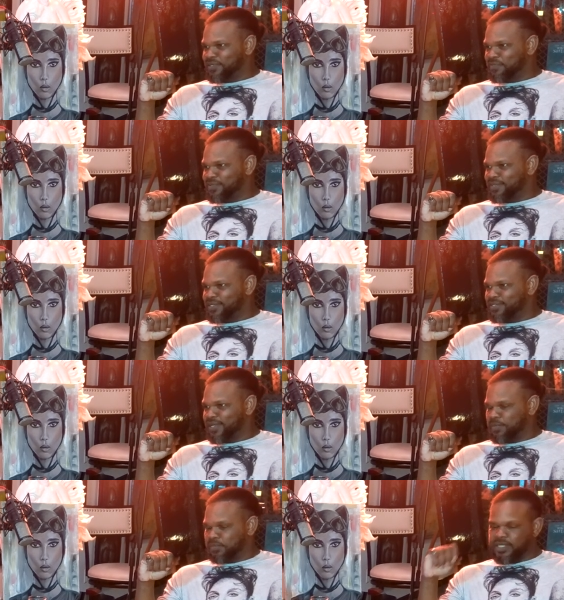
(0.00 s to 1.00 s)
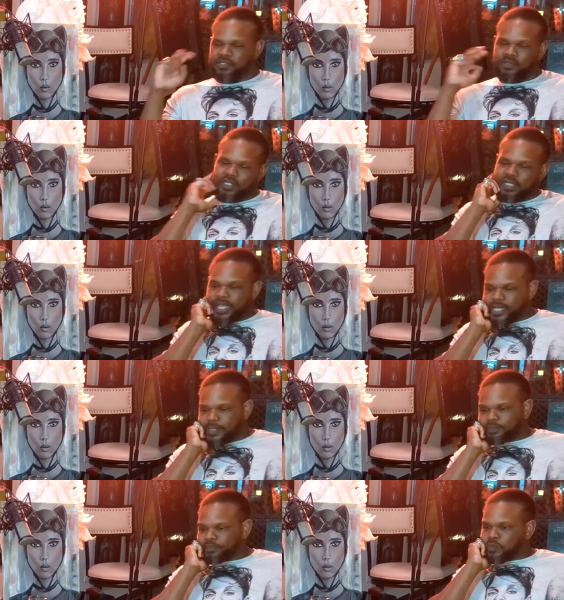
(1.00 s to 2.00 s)
Speaker 1: uh, different things taking place. So
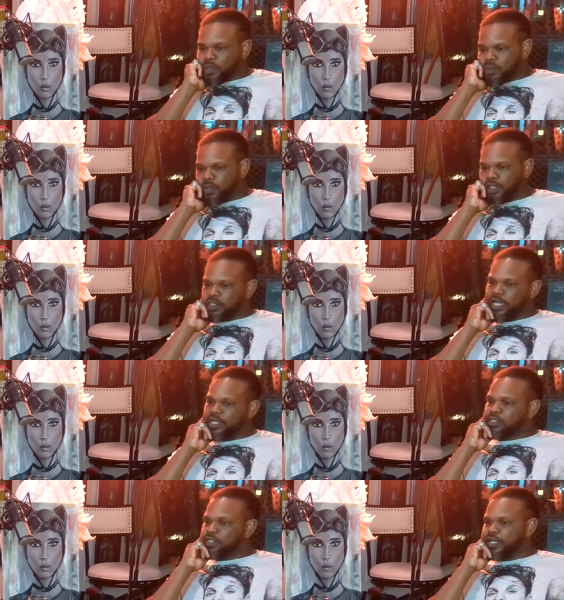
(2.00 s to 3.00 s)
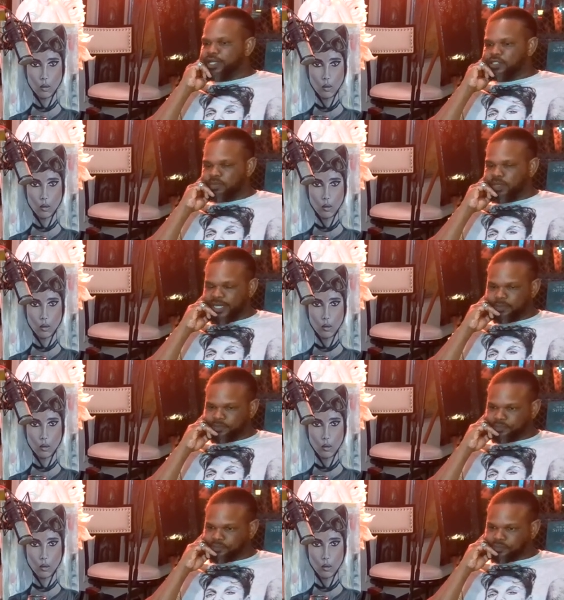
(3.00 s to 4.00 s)
today, we want to talk to you guys about